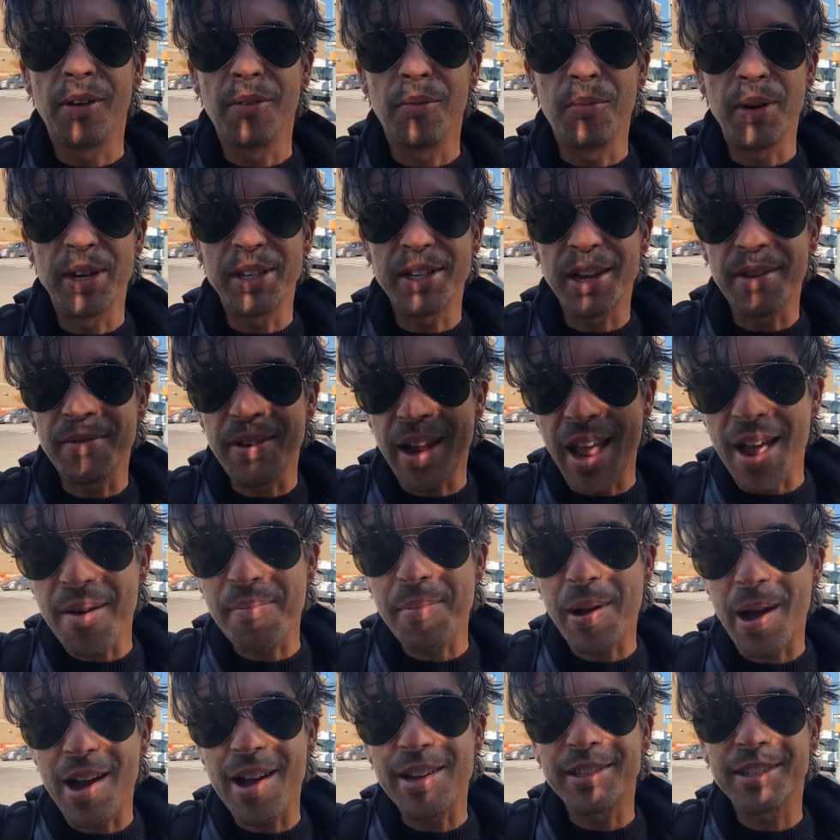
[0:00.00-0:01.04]
which I've now
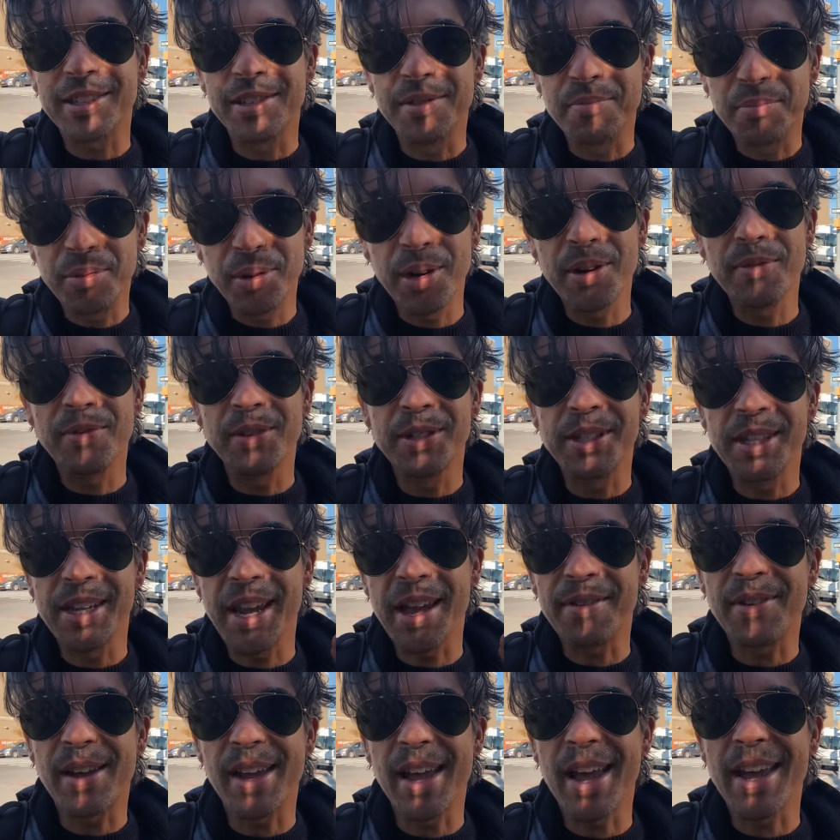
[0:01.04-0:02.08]
passed and proven to
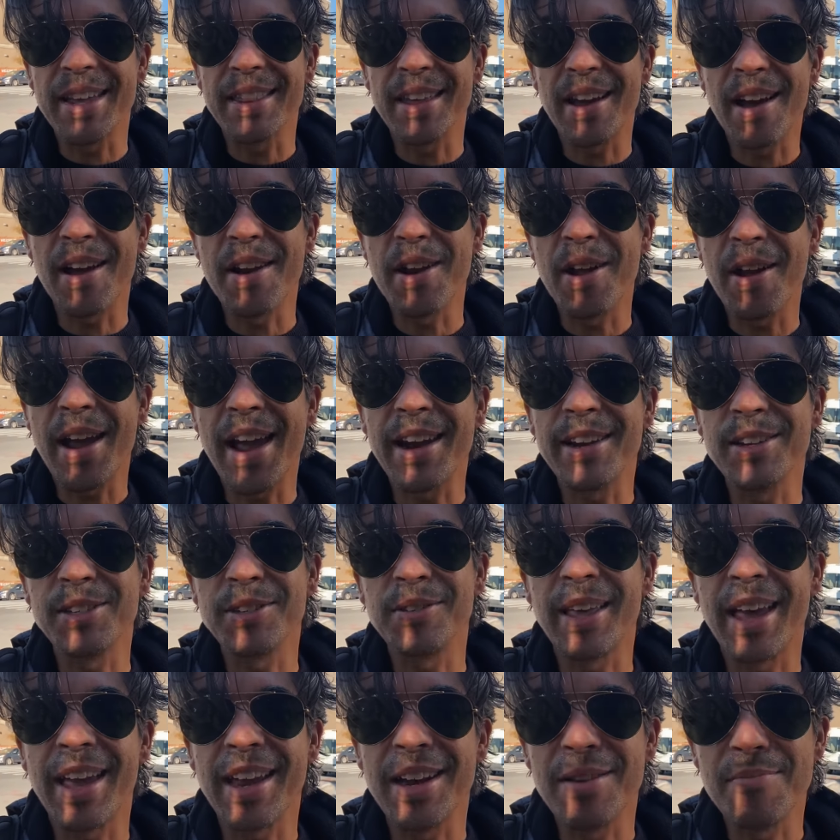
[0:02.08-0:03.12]
the FAA that I know how to do
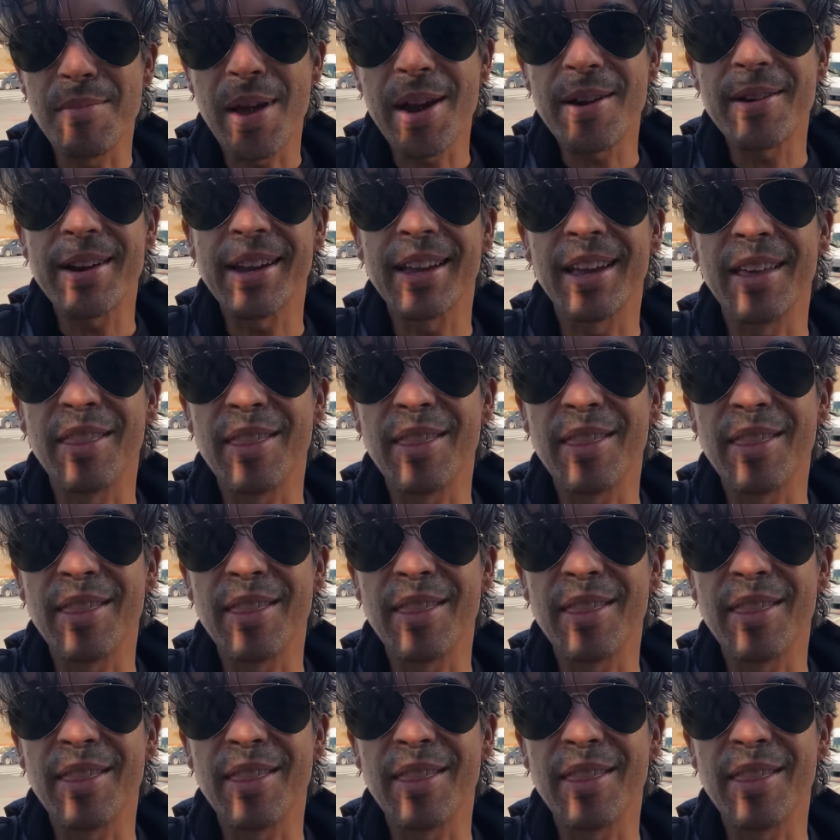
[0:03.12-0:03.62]
that in America,